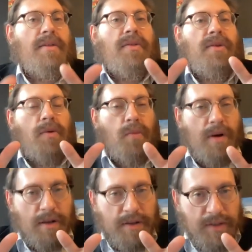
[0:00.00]
there
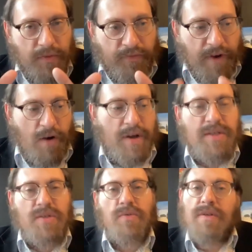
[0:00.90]
will very
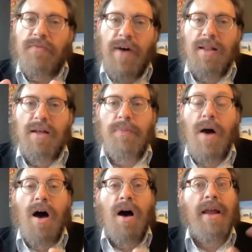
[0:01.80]
soon develop
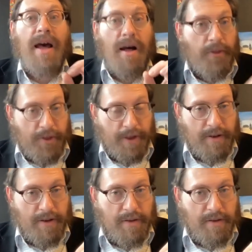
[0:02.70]
unhealthy
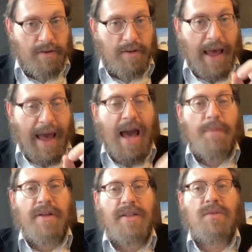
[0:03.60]

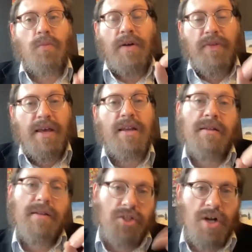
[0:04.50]
habits within
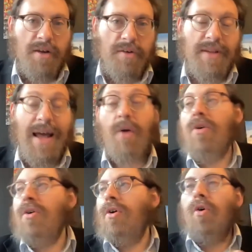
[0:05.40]
the child. Now,
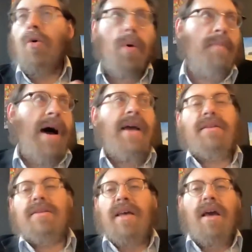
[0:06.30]
who am I
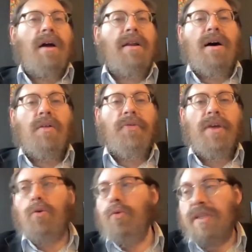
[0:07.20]
to say unhealthy
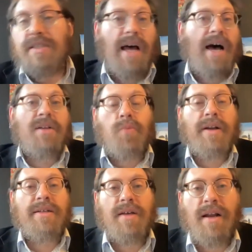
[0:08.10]
and who decides
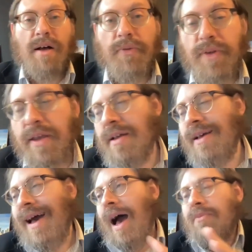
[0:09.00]
what is unhealthy?
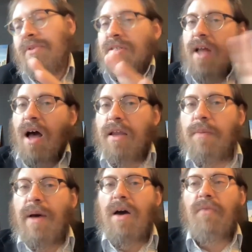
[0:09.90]
I'm just talking
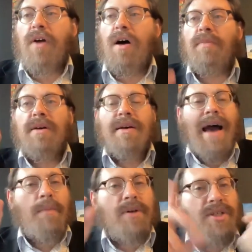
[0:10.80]
about from
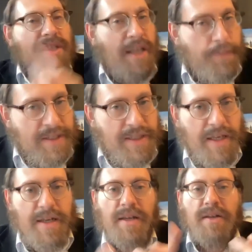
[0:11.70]
how much sleep is
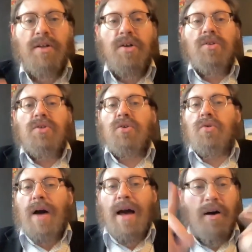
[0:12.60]
needed
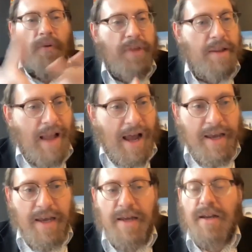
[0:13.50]
to a healthy
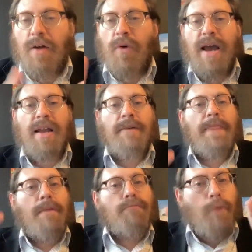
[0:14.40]
diet, right?
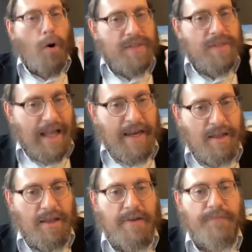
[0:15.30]
Most
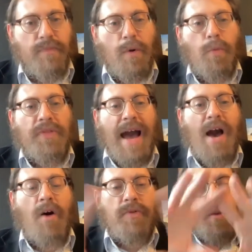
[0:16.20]
likely,
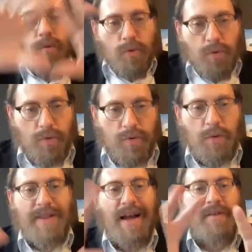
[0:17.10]
Without the rules and
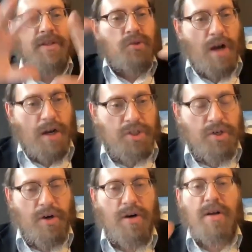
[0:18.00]
without the
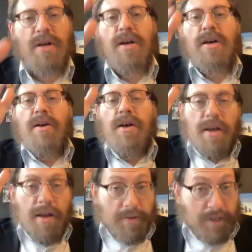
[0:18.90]
structure,
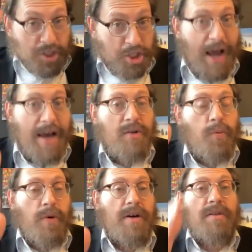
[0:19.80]
the child
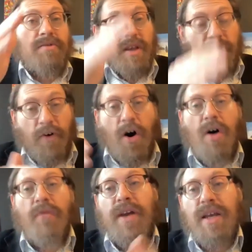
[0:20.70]
will
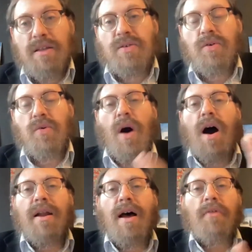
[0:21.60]
devolve into
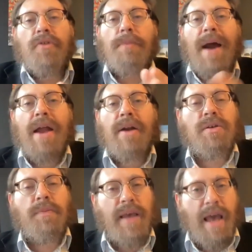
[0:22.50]
unhealthy
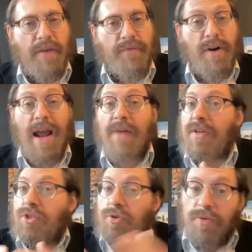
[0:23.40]
patterns of behavior. And the
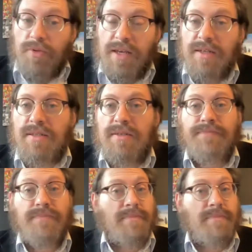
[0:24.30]
truth is,